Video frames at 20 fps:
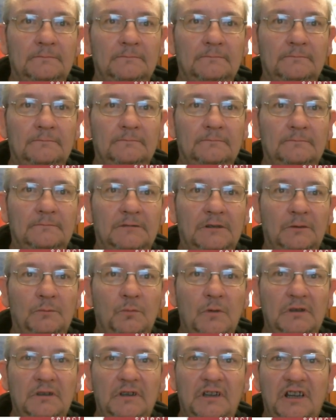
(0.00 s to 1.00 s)
Right,
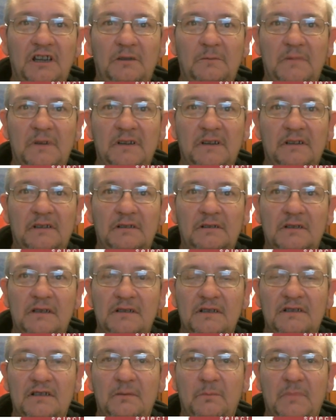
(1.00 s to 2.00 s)
1 kilometre, because it's
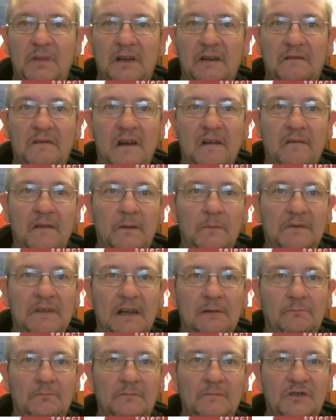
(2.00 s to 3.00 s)
a bigger area with that
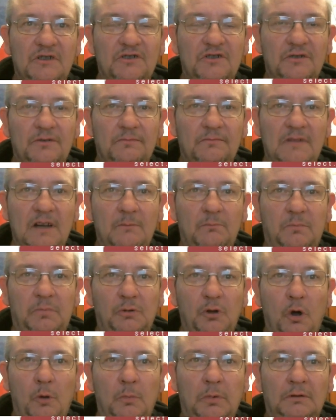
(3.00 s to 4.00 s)

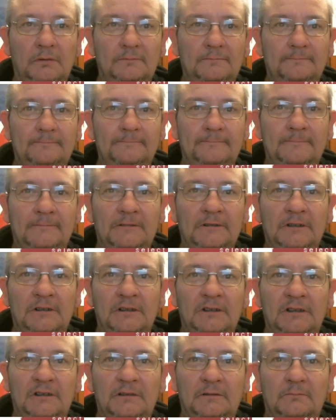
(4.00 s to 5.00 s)
blob.
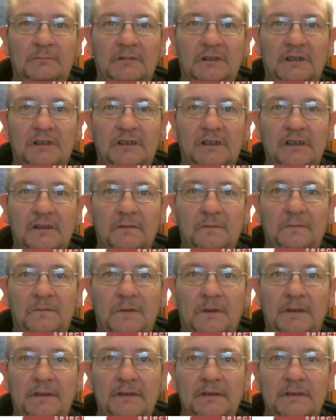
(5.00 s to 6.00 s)
We click find.